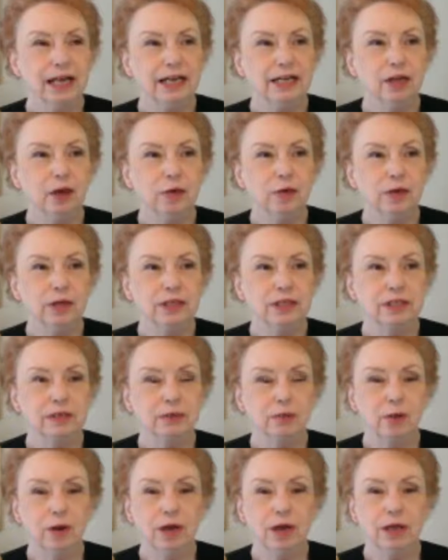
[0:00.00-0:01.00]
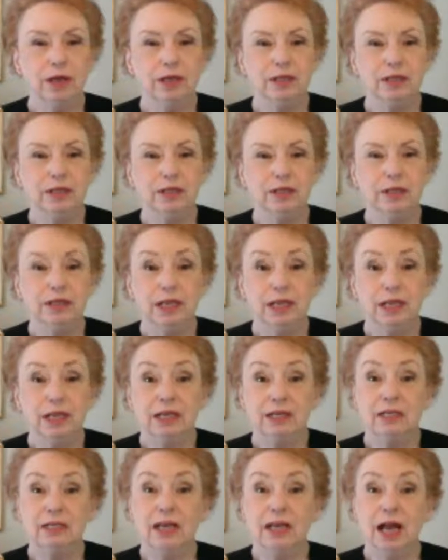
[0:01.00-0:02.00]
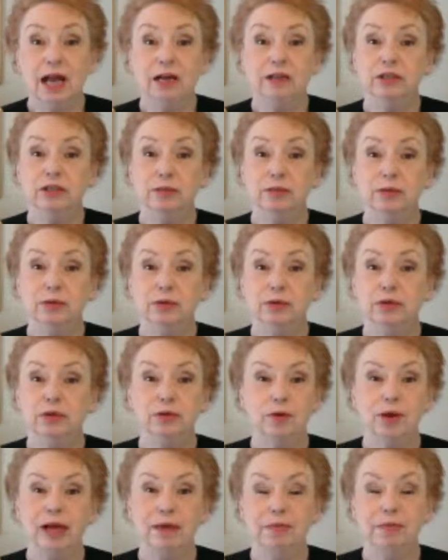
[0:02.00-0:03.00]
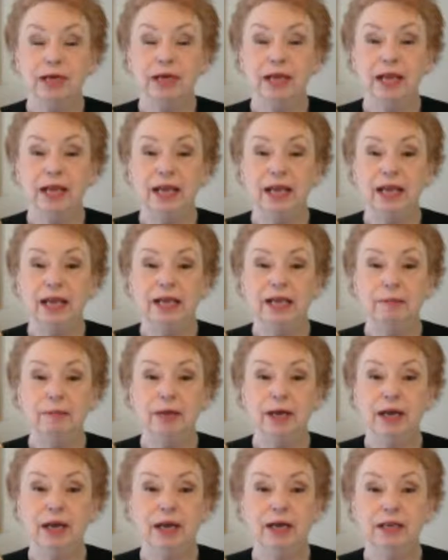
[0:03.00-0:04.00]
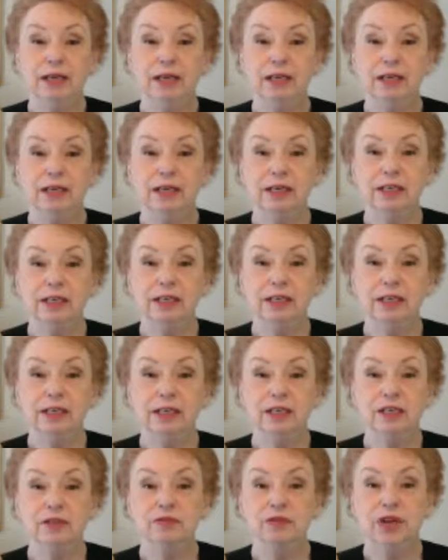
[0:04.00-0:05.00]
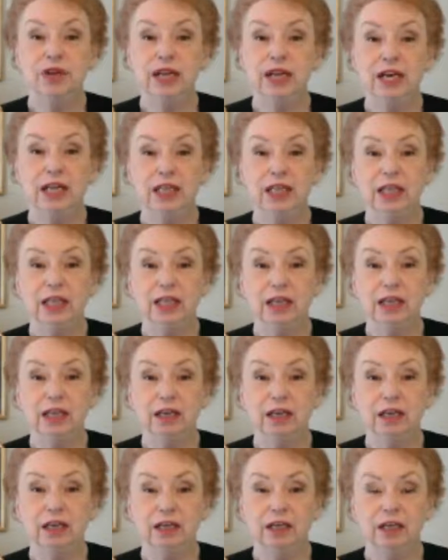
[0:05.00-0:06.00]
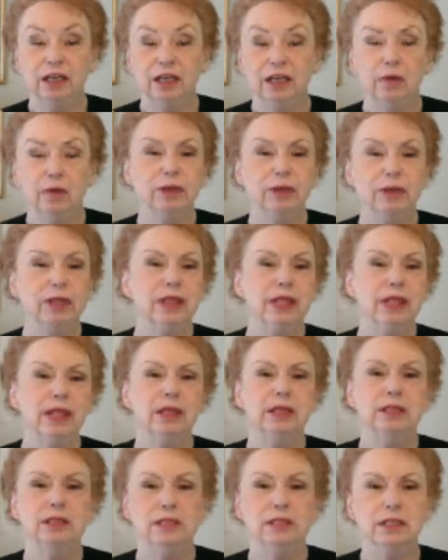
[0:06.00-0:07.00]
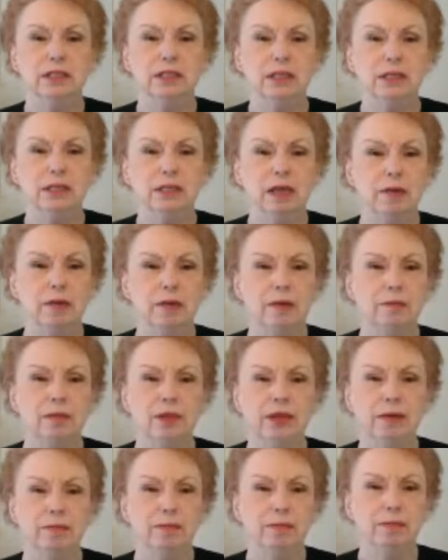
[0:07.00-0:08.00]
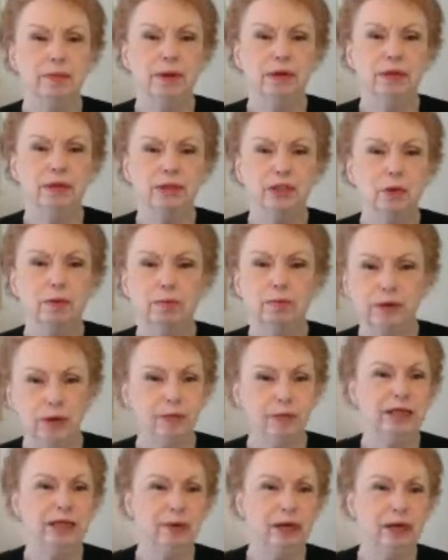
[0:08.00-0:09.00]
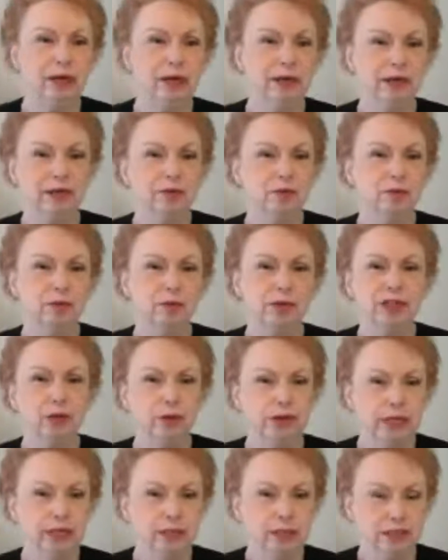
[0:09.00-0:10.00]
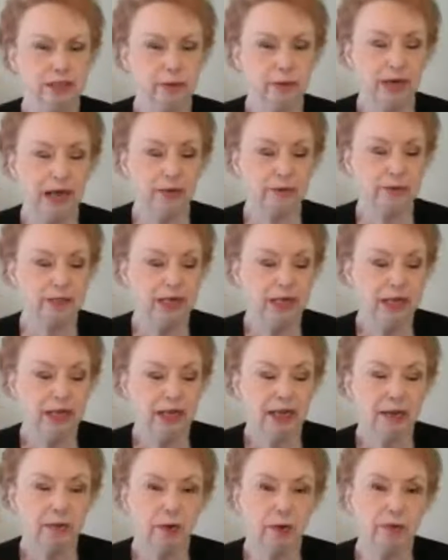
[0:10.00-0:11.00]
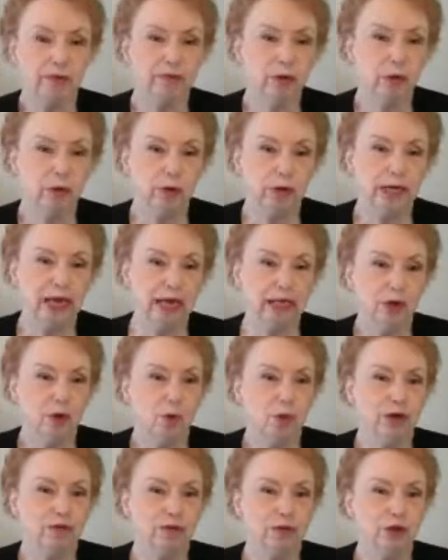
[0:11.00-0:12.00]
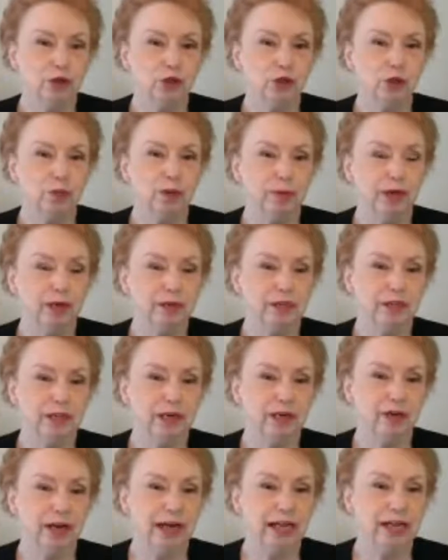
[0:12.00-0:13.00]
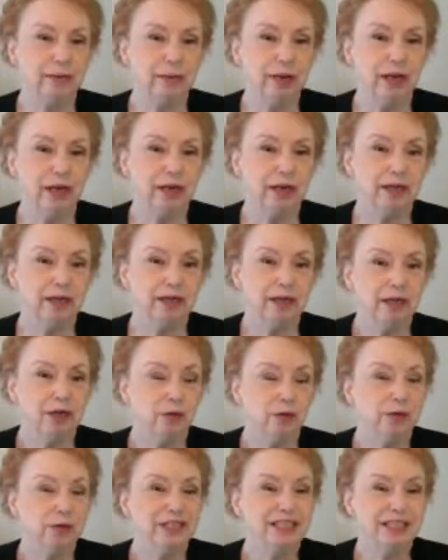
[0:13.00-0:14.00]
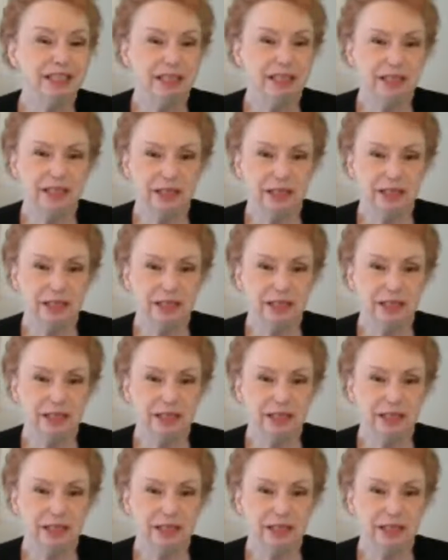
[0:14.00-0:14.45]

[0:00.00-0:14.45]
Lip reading: I noticed was doctors prescribing antibiotics for anything. You know, we think it's something, but so prescribe an antibiotic and what we've created are those superbugs that are antibiotic resistant.